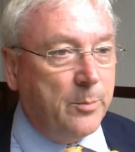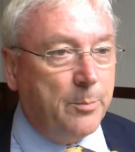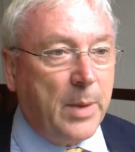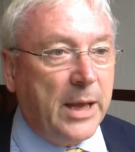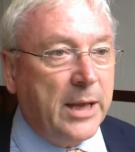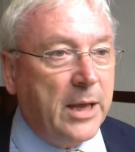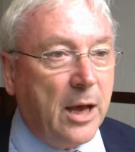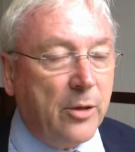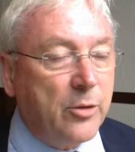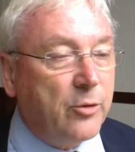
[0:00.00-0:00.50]

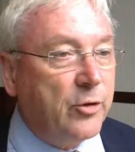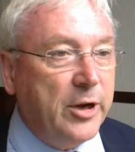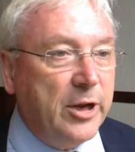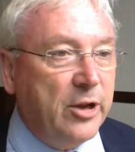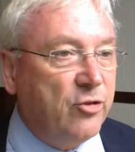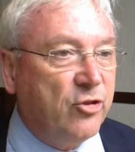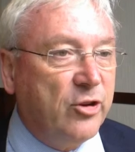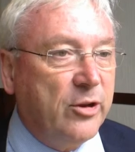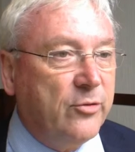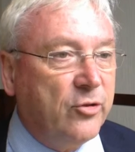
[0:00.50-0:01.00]
by other
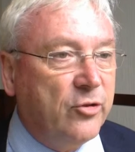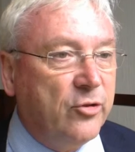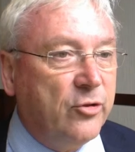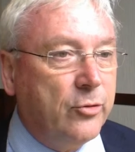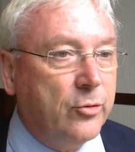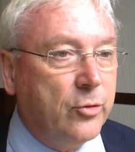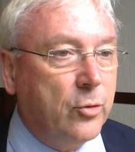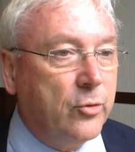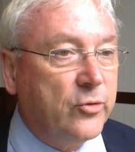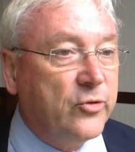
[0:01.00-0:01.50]
initiatives in
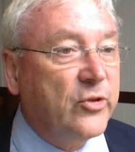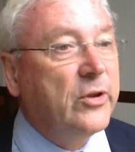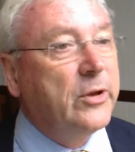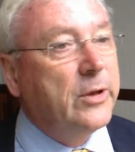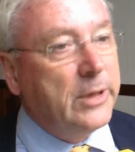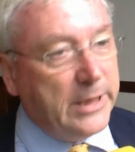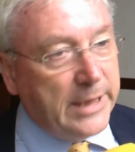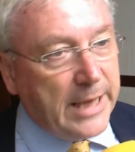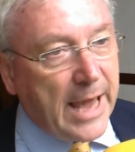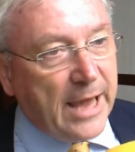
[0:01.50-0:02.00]
due course?
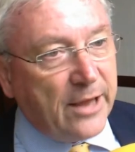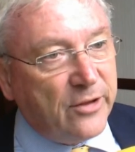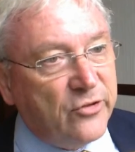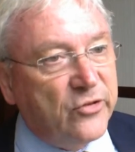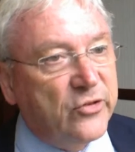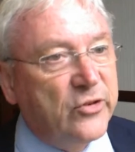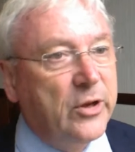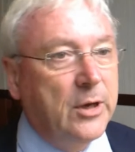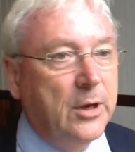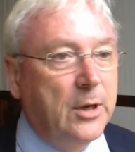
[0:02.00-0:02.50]

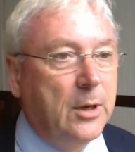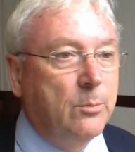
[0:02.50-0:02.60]
Yes.